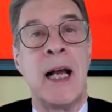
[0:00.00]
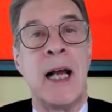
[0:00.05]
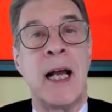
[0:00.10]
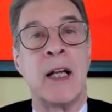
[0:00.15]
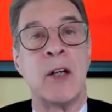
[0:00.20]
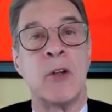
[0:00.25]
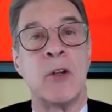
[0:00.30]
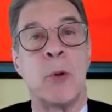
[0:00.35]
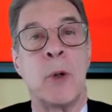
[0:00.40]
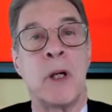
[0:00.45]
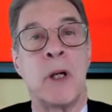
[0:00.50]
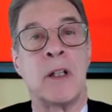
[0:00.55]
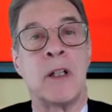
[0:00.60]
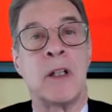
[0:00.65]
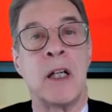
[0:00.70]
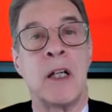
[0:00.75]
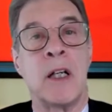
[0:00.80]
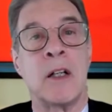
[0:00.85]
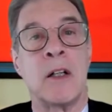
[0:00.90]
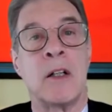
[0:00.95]
And what
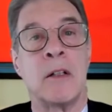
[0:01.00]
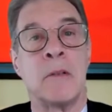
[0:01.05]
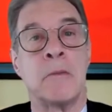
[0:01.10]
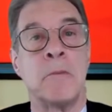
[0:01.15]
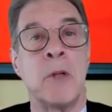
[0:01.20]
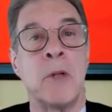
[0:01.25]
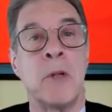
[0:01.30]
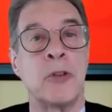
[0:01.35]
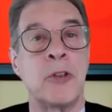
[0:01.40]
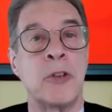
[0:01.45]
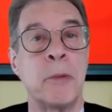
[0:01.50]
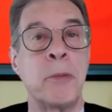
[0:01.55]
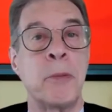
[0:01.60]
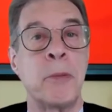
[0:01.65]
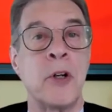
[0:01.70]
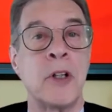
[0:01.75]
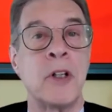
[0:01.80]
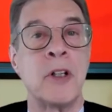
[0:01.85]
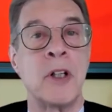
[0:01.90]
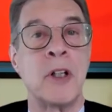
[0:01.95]
are the most
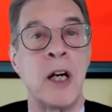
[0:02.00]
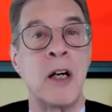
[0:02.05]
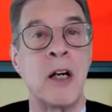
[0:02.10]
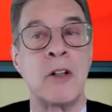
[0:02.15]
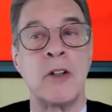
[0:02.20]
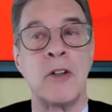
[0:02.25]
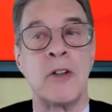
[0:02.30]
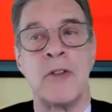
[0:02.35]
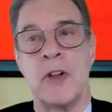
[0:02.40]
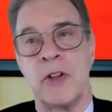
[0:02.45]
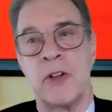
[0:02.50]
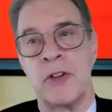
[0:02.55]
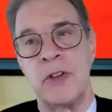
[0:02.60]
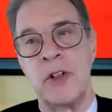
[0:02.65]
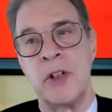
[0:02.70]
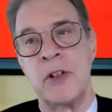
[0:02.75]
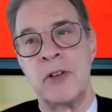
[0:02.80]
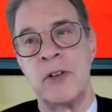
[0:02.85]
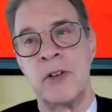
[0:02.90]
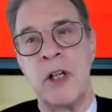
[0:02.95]
important
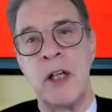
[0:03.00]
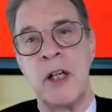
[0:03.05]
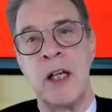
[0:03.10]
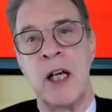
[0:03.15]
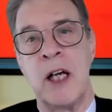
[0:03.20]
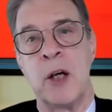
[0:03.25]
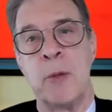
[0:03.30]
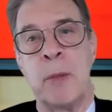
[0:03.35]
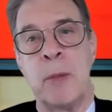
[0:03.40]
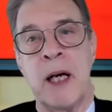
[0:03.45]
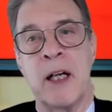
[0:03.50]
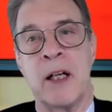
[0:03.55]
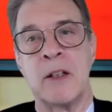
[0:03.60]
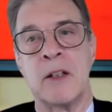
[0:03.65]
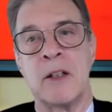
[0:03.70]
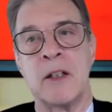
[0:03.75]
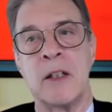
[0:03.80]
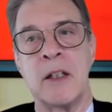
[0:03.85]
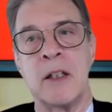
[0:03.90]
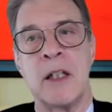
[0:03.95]
controversies
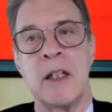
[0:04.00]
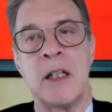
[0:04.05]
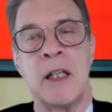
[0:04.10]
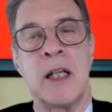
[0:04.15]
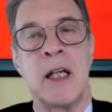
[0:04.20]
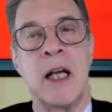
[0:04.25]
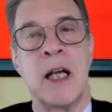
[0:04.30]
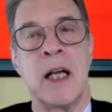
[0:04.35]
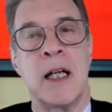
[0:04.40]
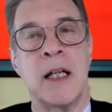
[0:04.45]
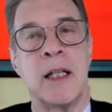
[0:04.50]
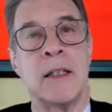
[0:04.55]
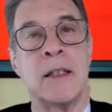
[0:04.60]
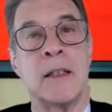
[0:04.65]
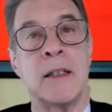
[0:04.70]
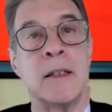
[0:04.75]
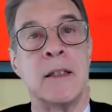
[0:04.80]
about uh,